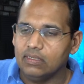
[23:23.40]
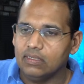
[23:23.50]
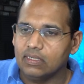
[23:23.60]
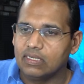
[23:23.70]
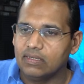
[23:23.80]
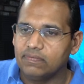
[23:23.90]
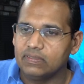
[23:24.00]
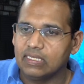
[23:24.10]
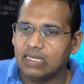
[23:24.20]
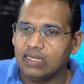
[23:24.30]
Tiff
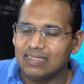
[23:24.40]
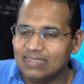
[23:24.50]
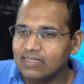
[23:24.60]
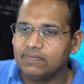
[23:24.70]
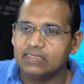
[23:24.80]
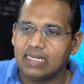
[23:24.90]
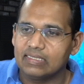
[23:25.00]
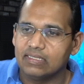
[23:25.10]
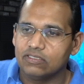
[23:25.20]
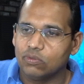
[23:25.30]
is
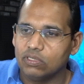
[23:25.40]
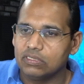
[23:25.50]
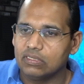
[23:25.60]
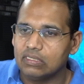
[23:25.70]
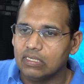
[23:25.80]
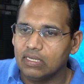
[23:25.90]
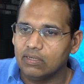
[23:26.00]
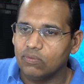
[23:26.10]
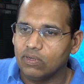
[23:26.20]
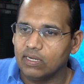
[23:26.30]
asking this question
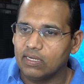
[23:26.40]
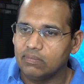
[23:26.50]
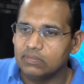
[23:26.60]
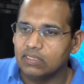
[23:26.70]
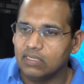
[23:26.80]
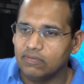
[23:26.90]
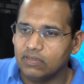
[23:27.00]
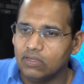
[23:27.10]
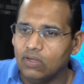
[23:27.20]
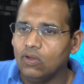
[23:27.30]
again. What items
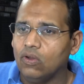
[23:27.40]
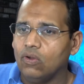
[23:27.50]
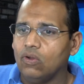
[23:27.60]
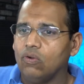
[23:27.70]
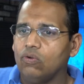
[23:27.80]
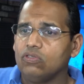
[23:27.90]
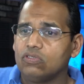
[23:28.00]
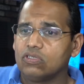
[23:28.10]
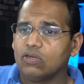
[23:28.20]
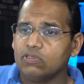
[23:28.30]
deliver? Who
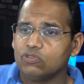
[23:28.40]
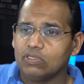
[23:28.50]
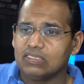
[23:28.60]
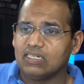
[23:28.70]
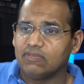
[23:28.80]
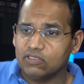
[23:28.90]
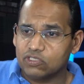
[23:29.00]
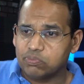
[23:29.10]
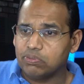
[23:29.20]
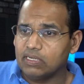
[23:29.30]
determines what's delivering a
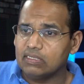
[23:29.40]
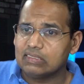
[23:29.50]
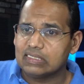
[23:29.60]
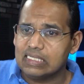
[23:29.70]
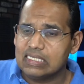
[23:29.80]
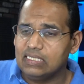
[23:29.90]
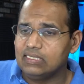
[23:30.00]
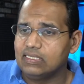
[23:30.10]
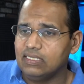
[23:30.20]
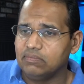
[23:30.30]
sprint? The
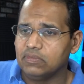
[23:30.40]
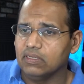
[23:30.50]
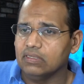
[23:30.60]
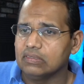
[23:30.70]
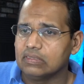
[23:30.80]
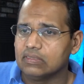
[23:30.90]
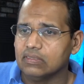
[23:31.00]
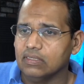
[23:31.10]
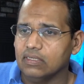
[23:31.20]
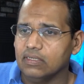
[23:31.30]
team does.
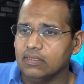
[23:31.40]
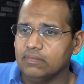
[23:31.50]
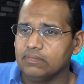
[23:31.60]
Well,